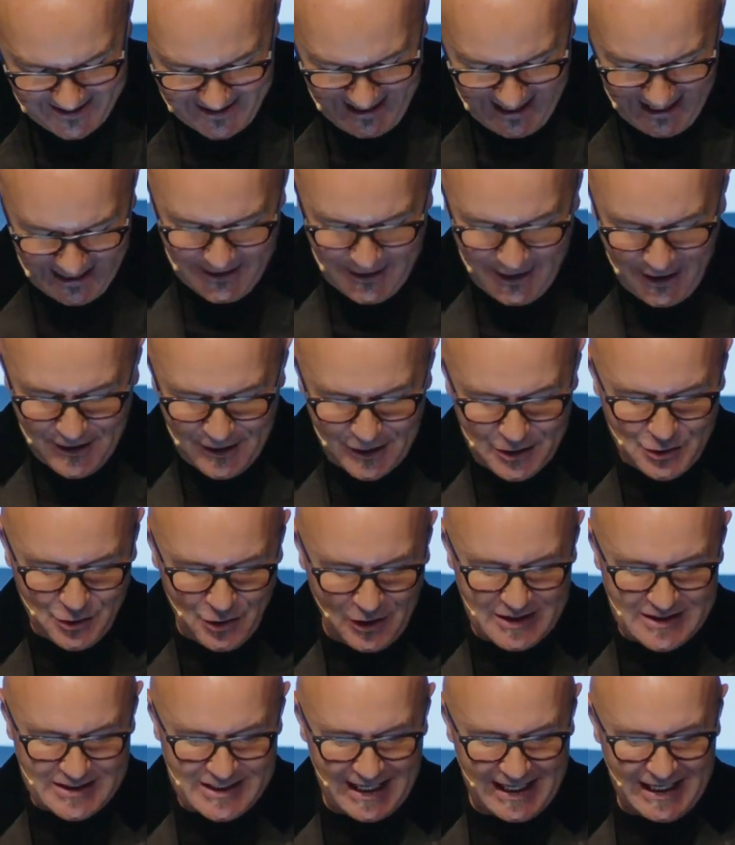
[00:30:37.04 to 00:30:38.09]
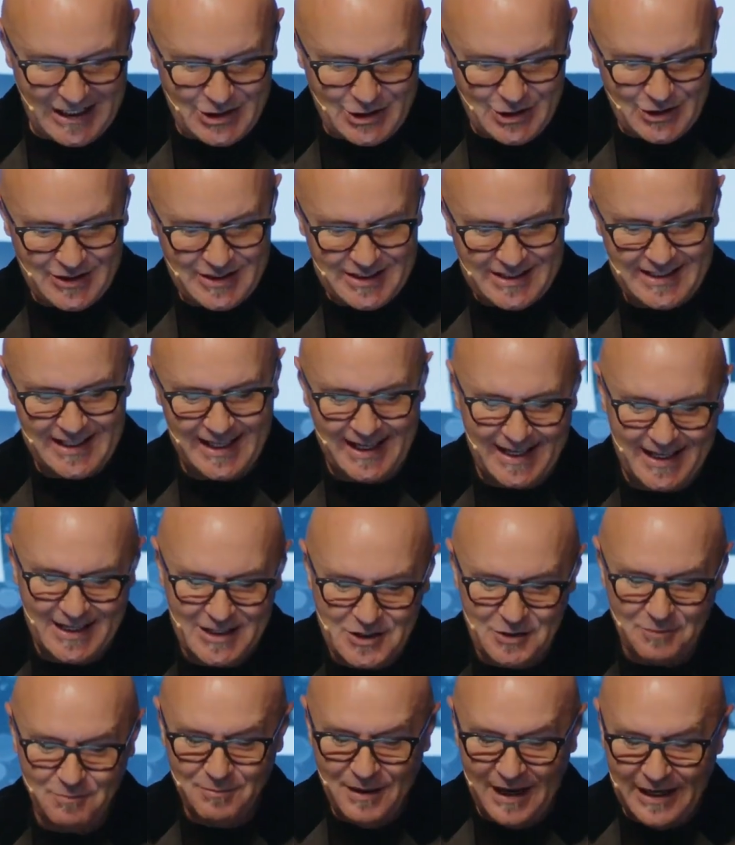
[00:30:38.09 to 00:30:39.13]
Another translation
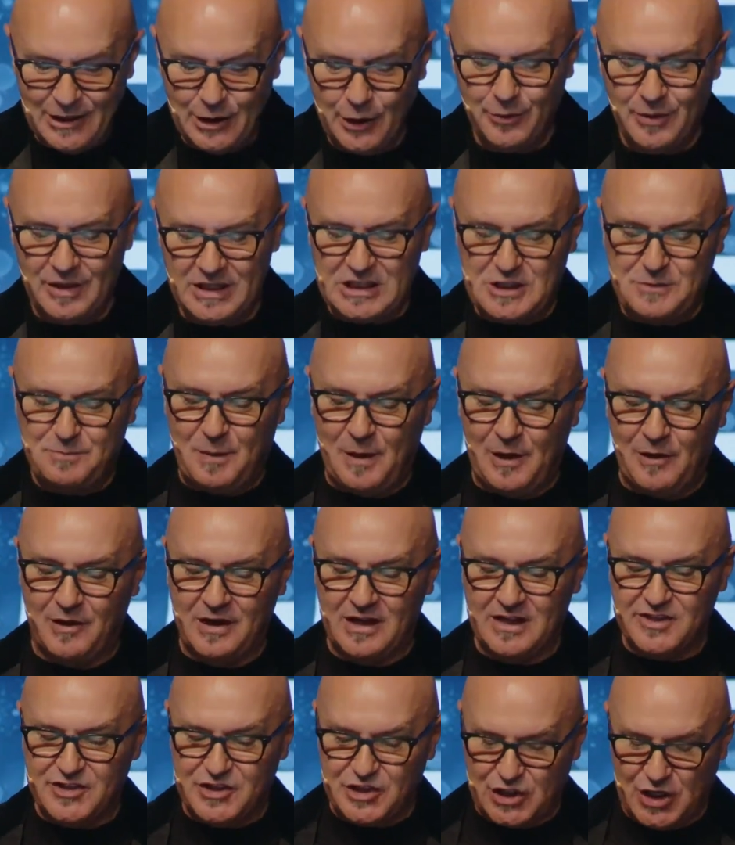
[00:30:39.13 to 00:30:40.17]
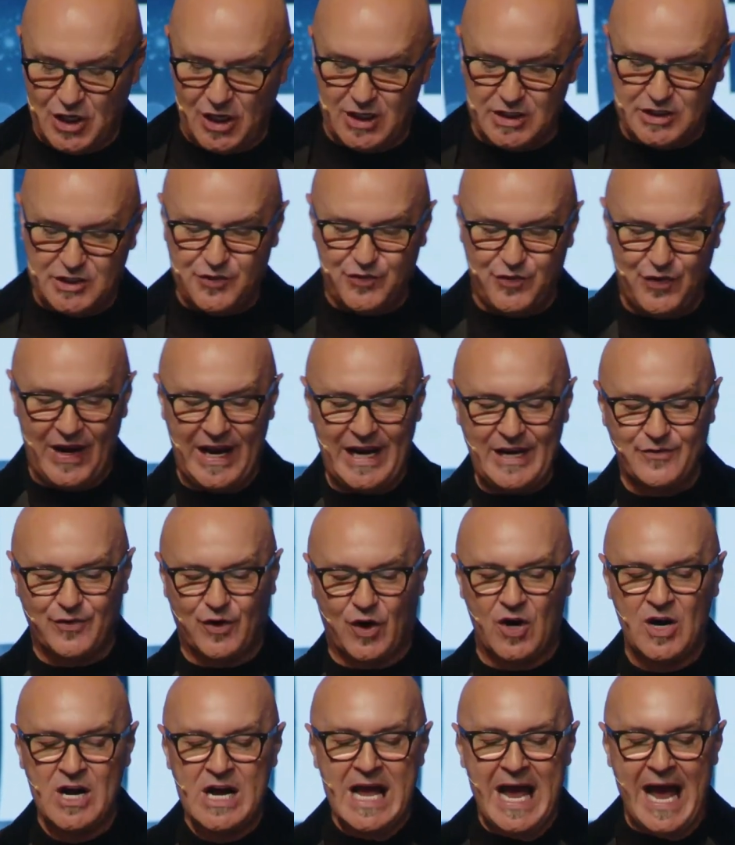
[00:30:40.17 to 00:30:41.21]
says, may you experience God's
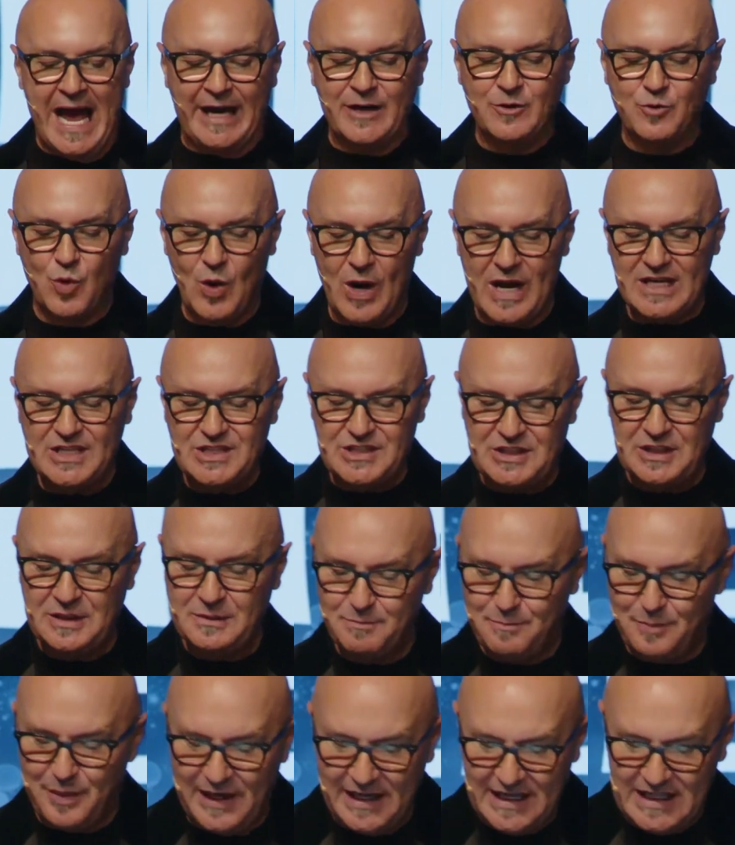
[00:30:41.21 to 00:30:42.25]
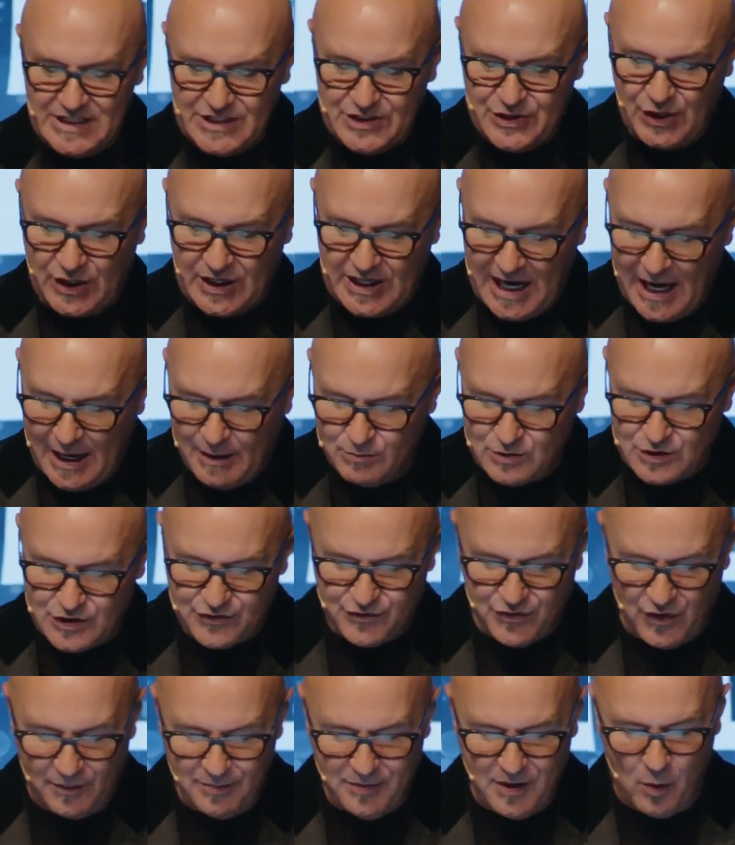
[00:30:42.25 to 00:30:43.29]
favor and rest in peace that comes
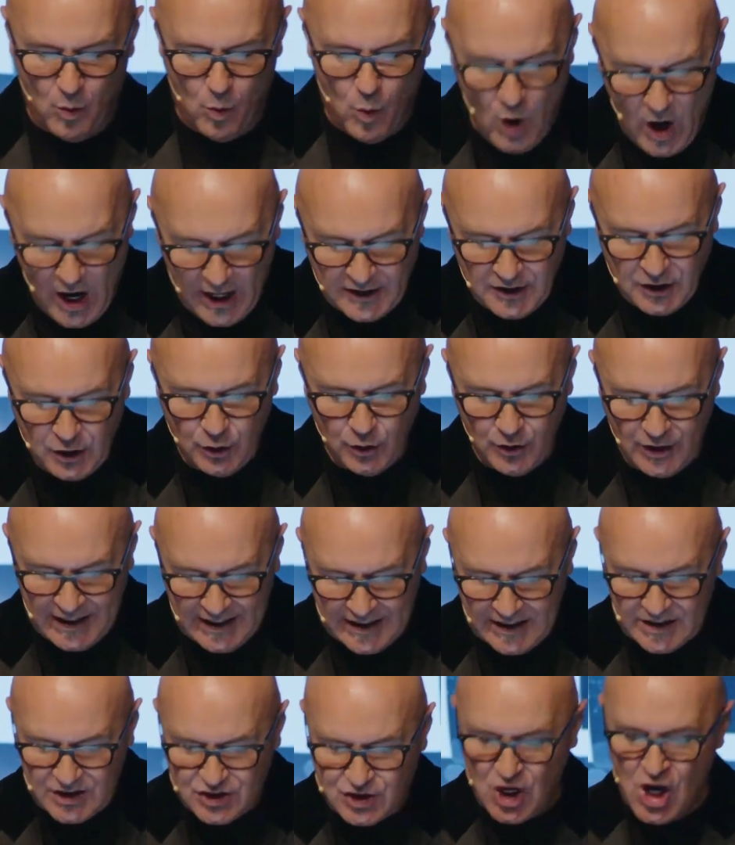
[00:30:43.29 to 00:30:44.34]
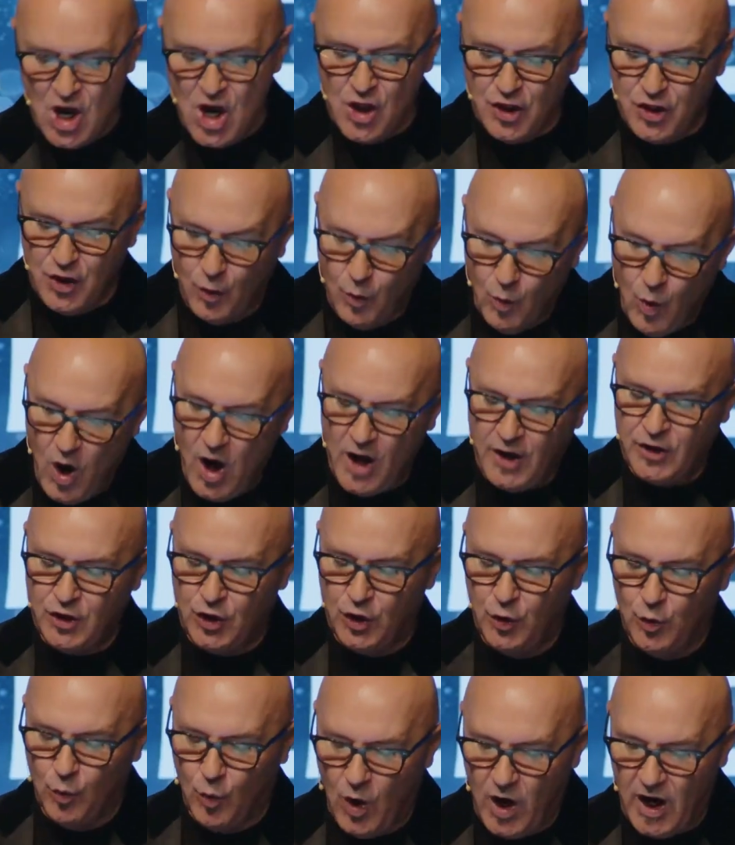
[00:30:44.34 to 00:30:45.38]
from the one who is, the one
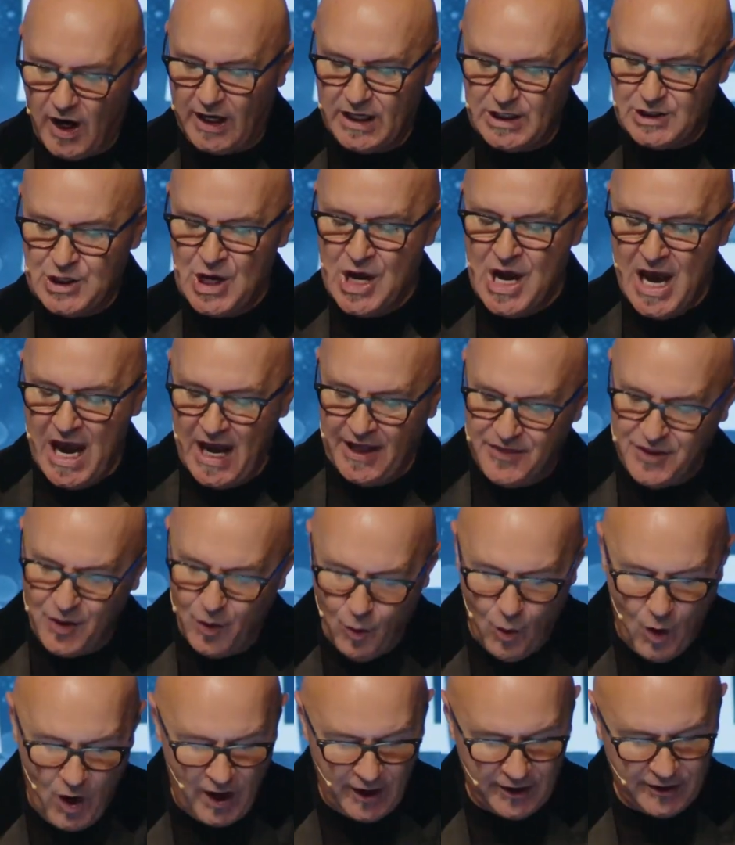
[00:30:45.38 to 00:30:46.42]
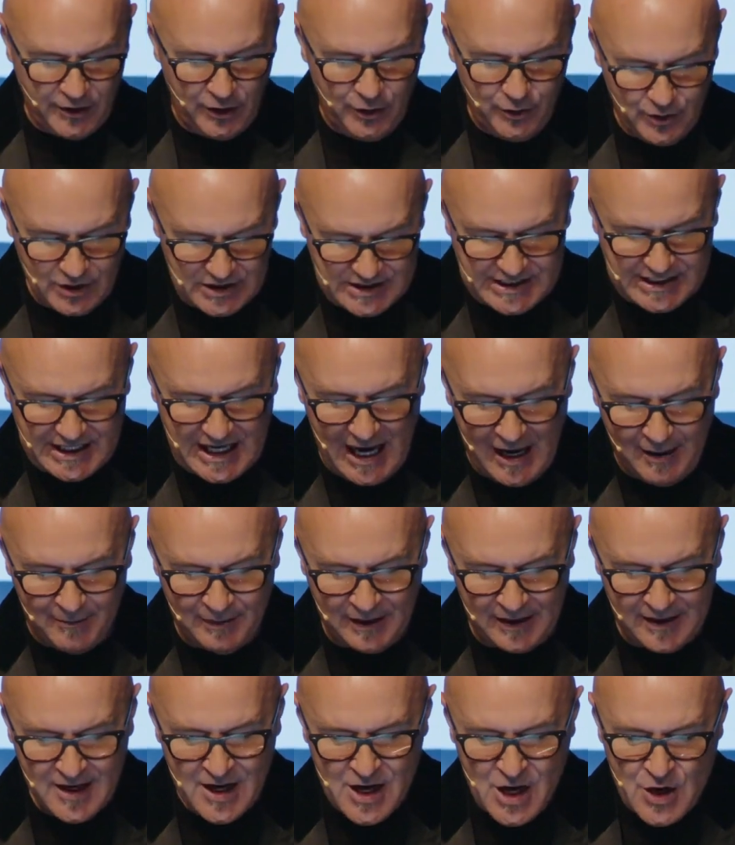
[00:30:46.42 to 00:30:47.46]
who was, and the one who is
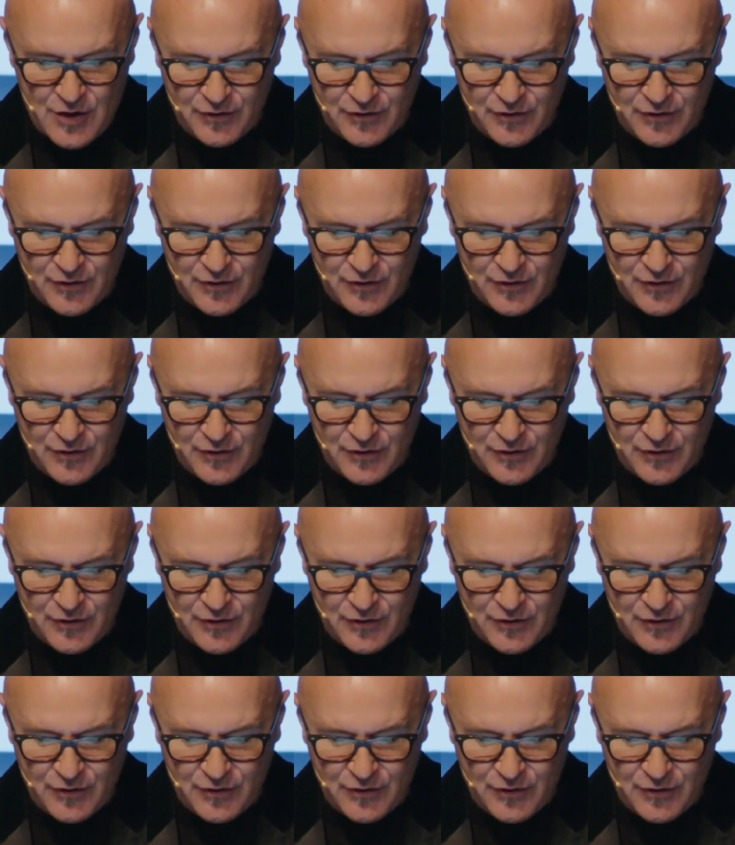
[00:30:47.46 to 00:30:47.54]
coming.